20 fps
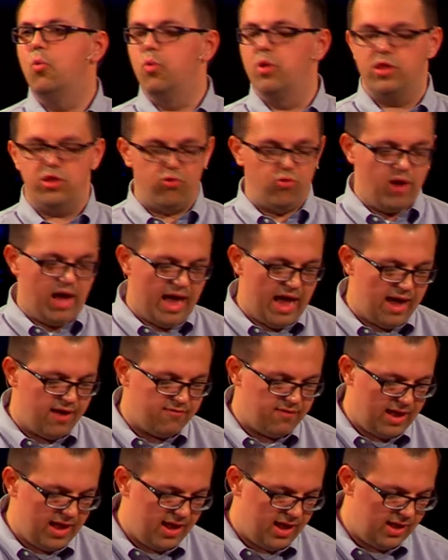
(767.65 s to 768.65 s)
will you
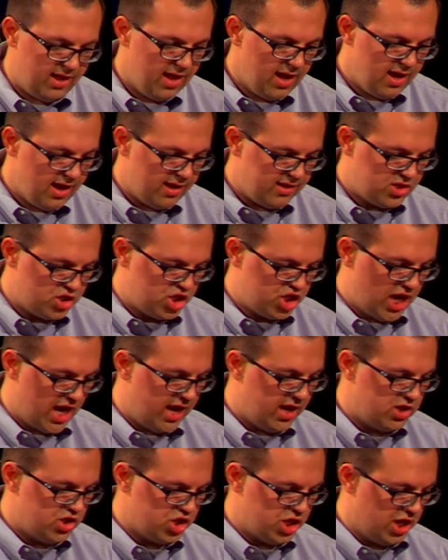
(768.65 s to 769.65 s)
have a
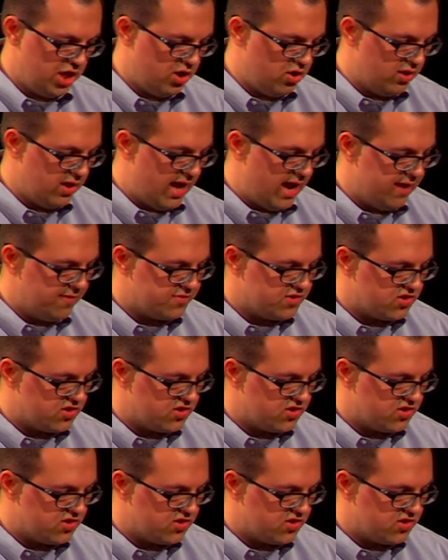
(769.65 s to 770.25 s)
change in your life.